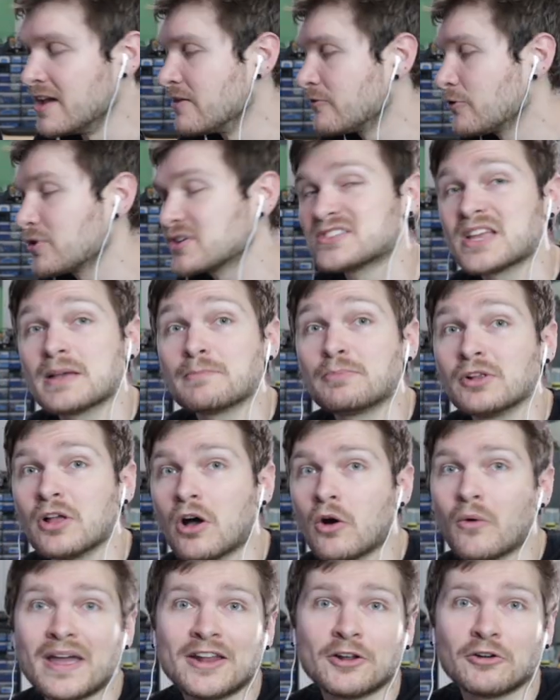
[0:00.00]
For example,
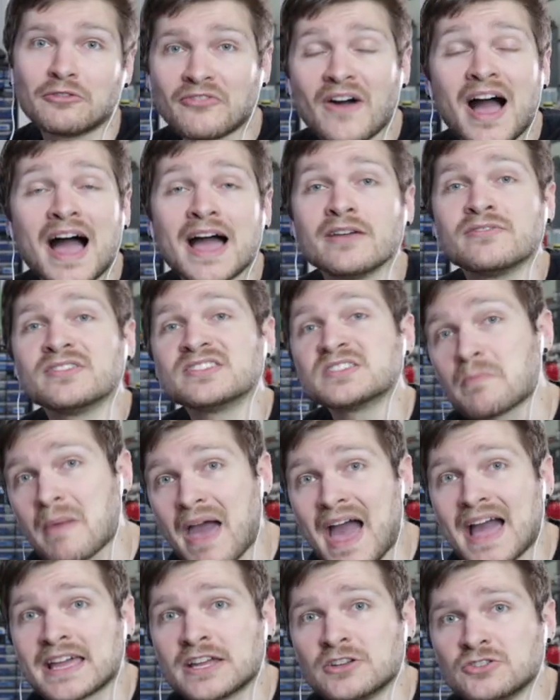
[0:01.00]
0805 is a
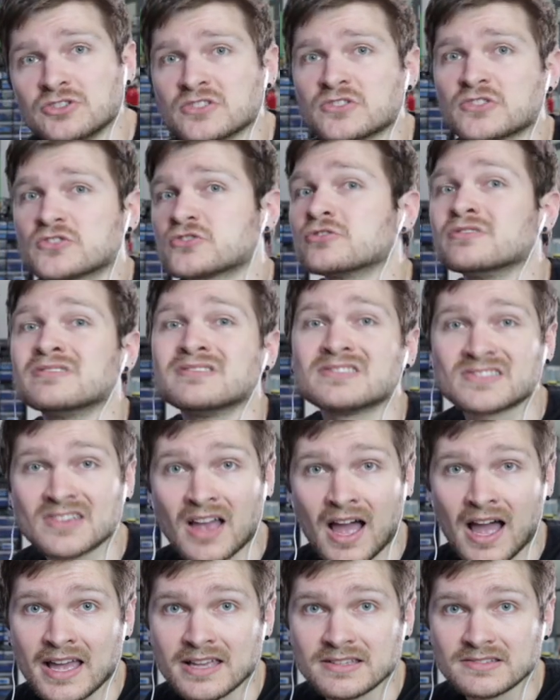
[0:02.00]
package, it's a certain
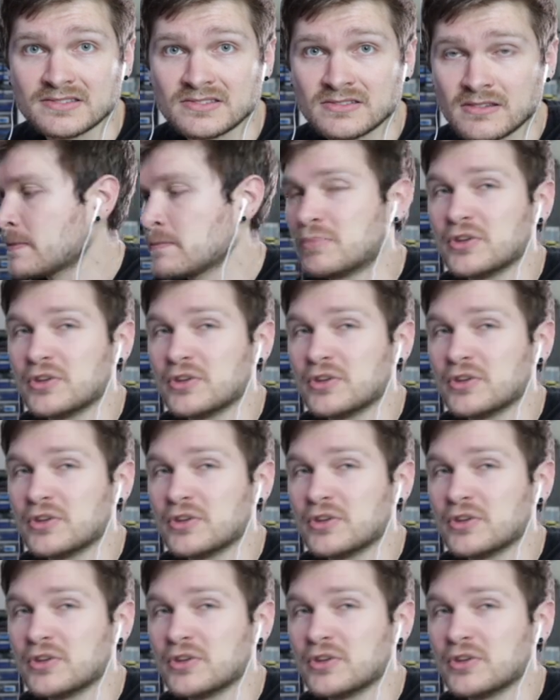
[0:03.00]
size,